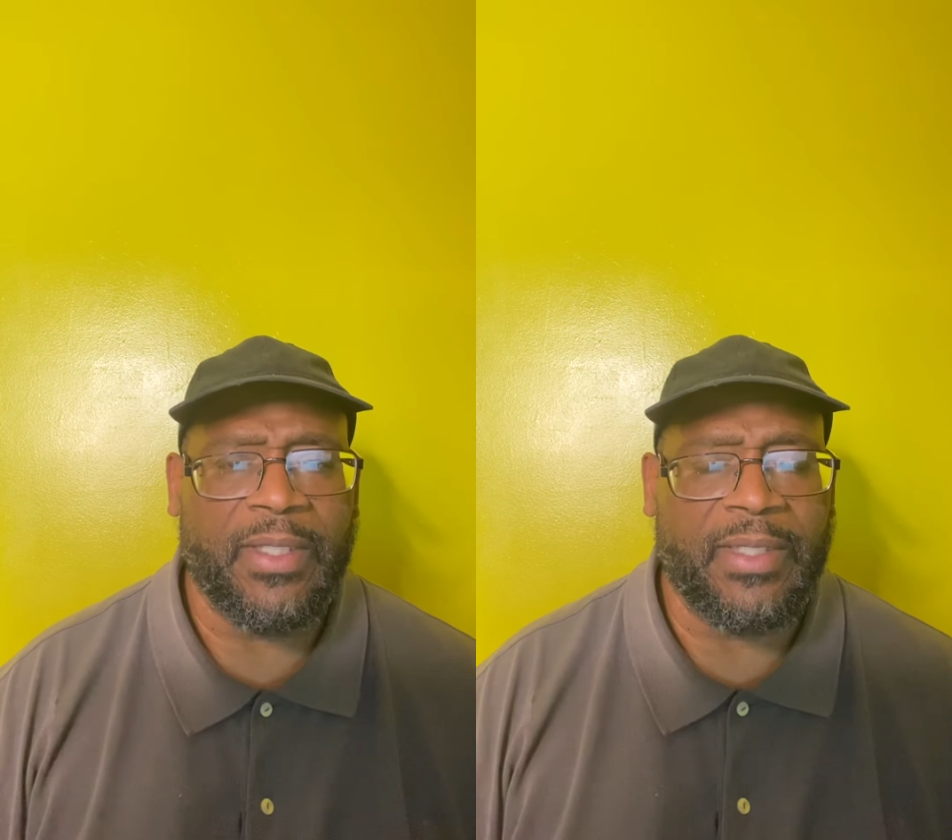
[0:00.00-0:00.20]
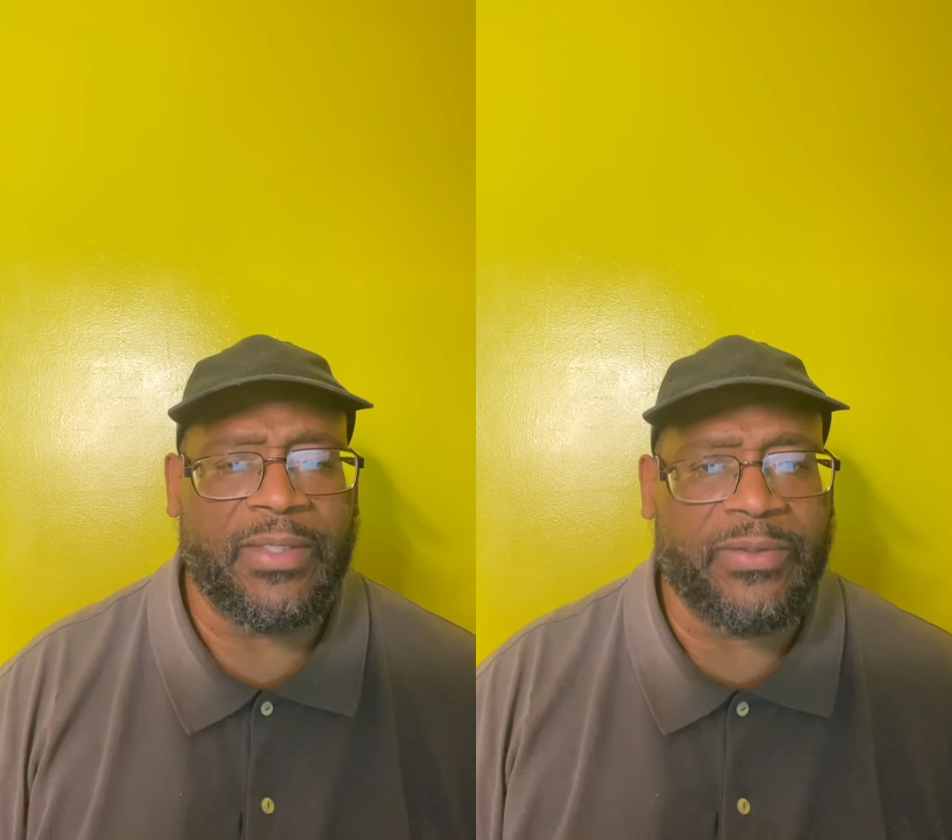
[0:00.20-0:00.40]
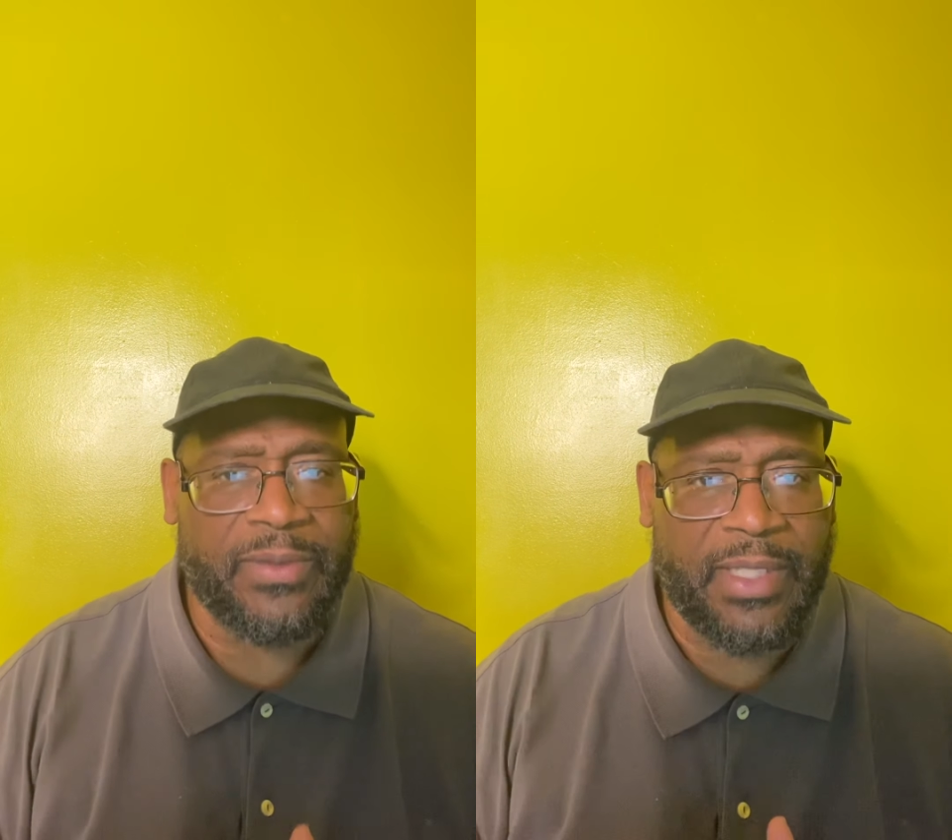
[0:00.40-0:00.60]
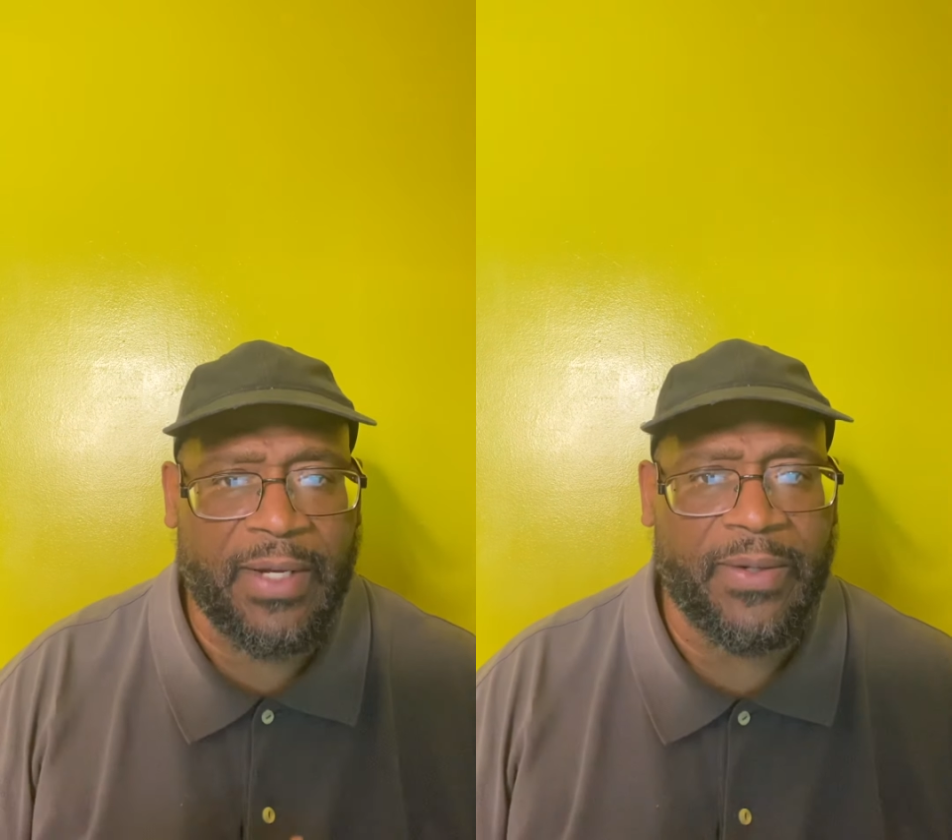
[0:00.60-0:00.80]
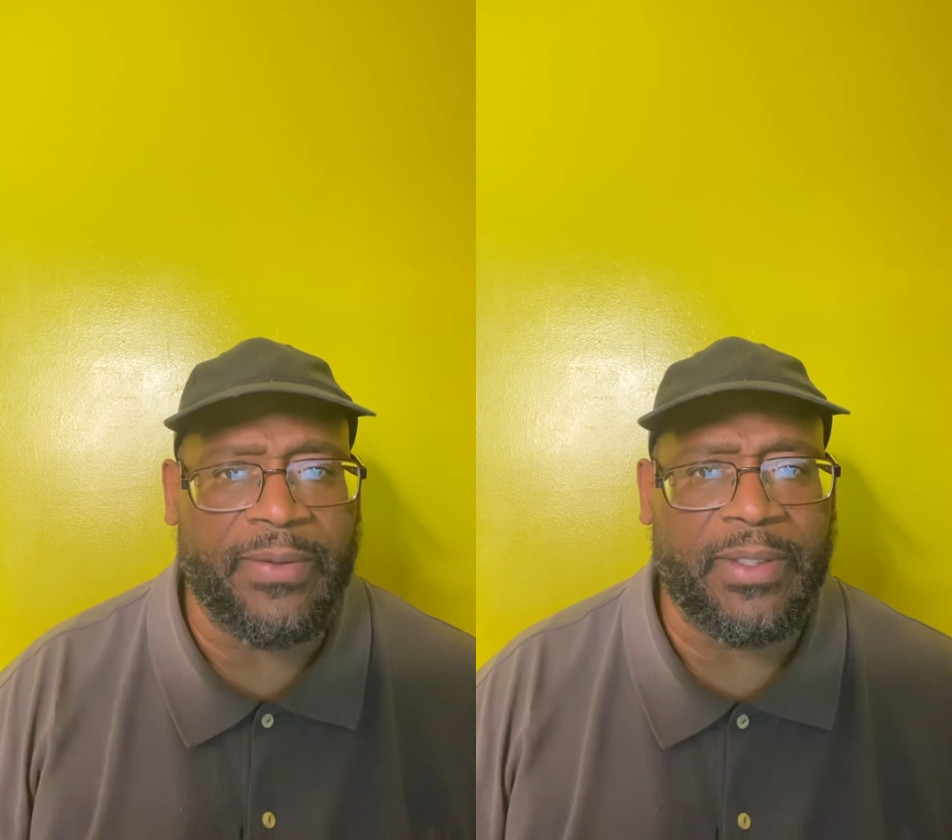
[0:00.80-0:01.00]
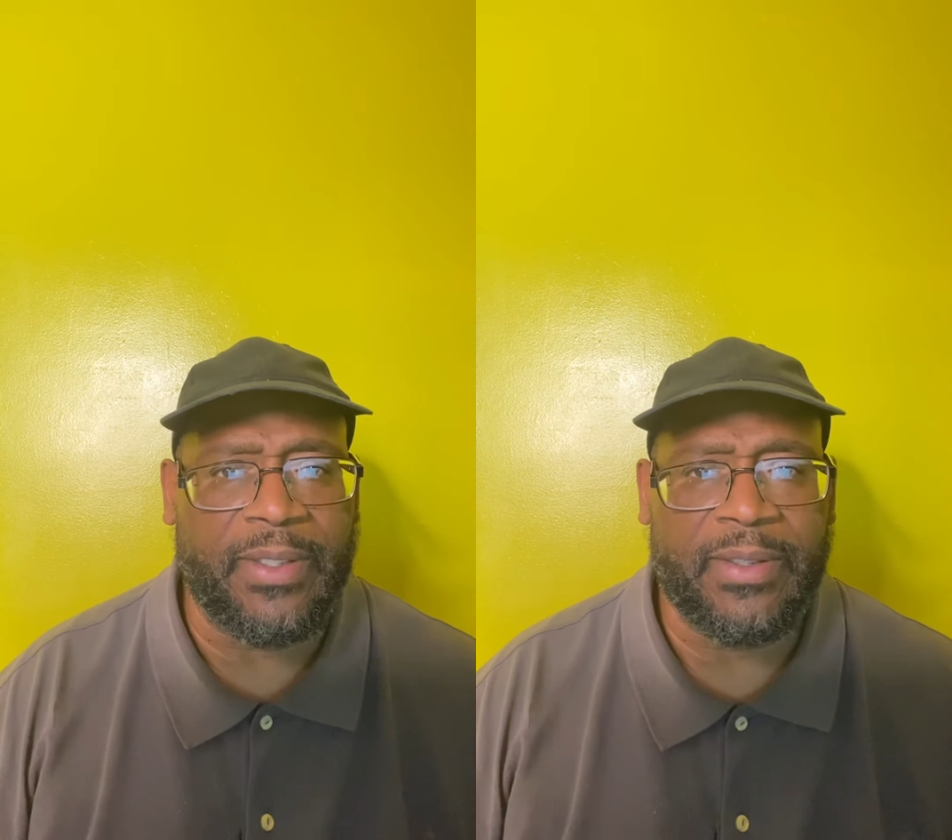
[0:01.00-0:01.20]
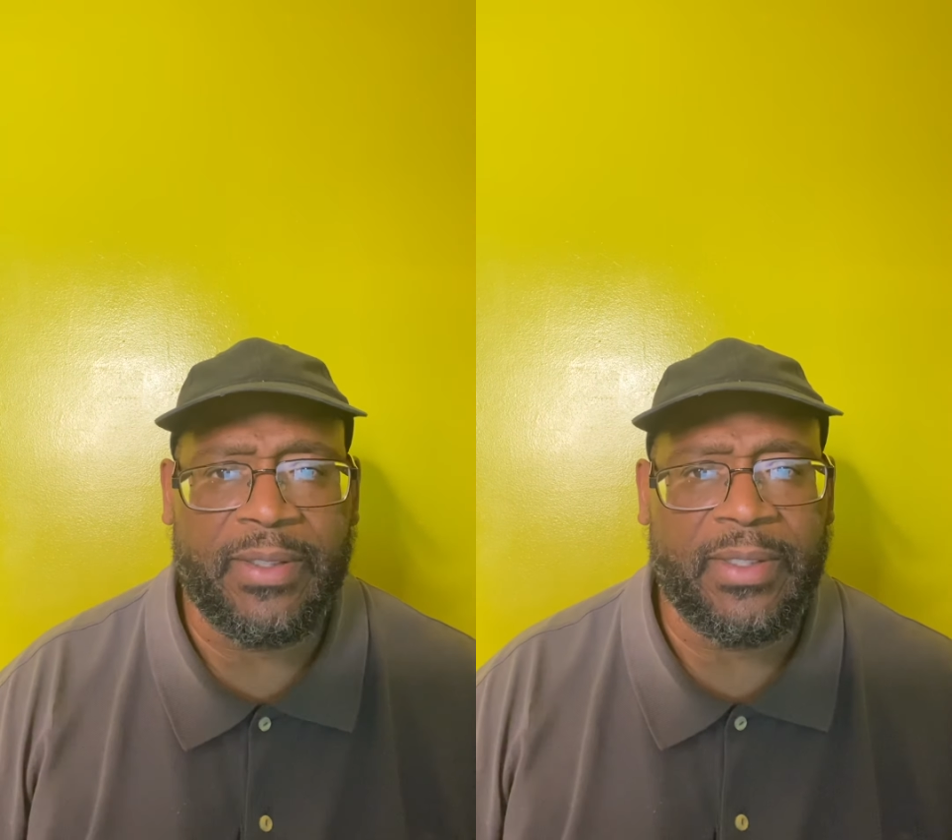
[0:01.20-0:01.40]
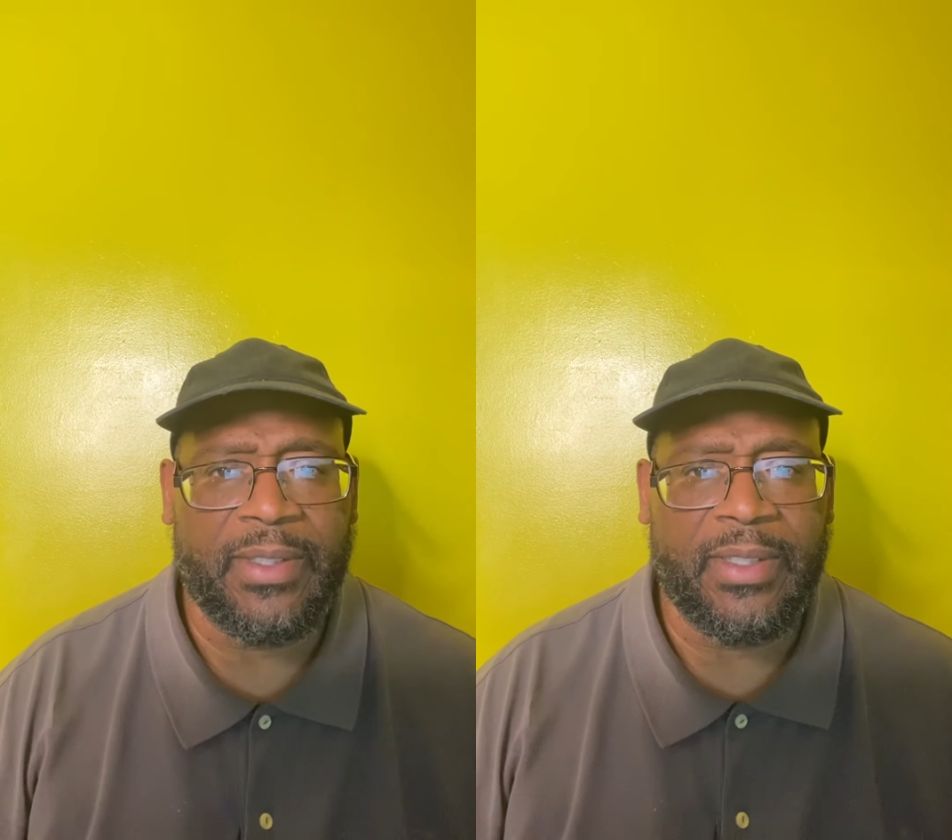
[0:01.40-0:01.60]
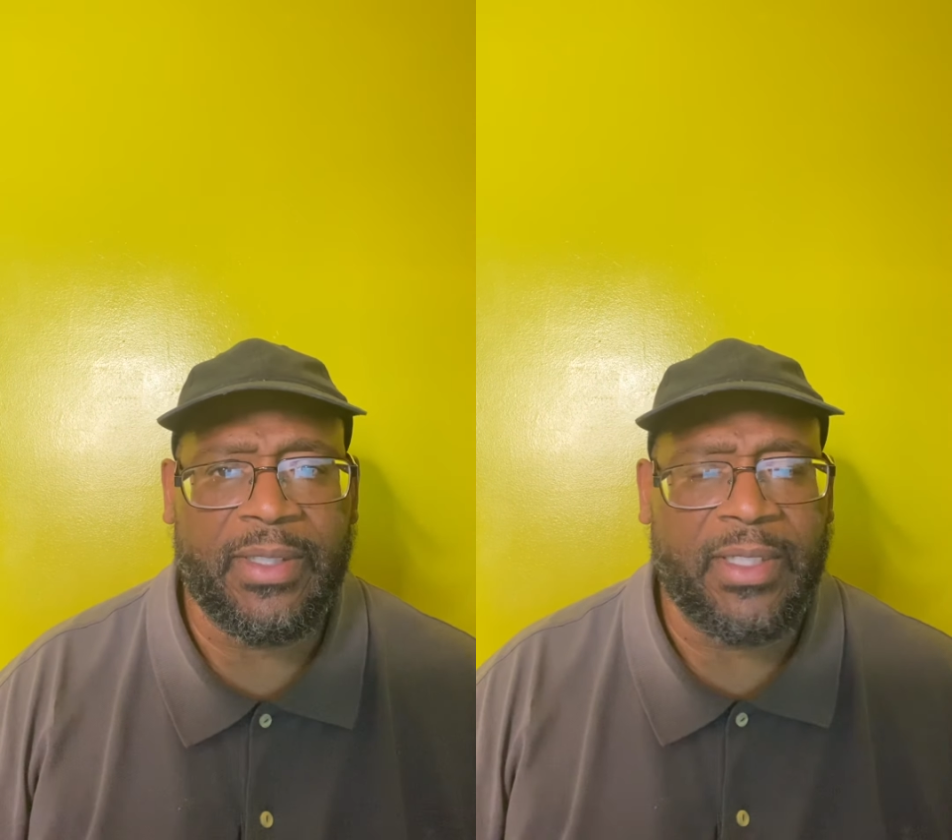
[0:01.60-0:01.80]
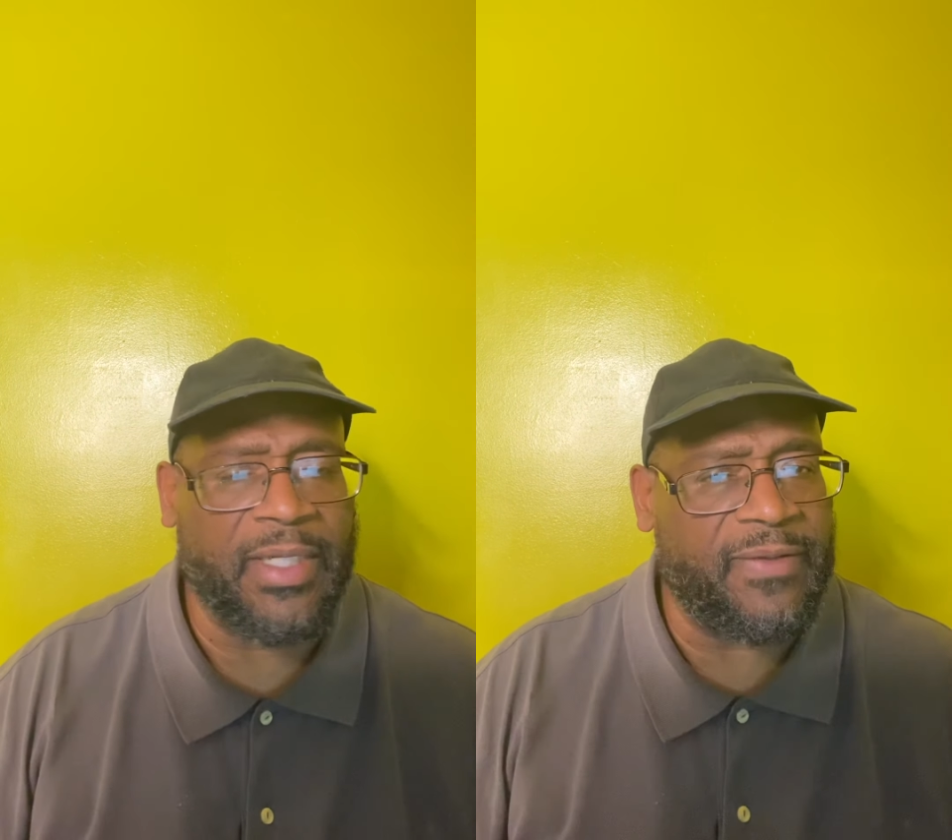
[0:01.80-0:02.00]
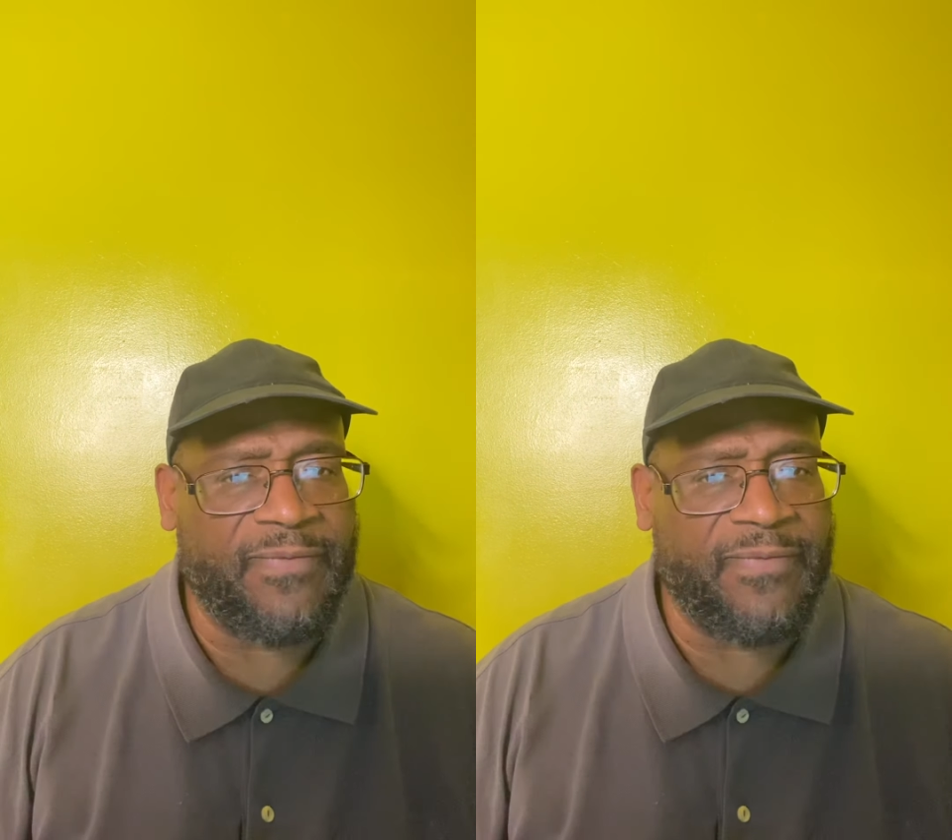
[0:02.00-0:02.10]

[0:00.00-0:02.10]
that you're not hurting, either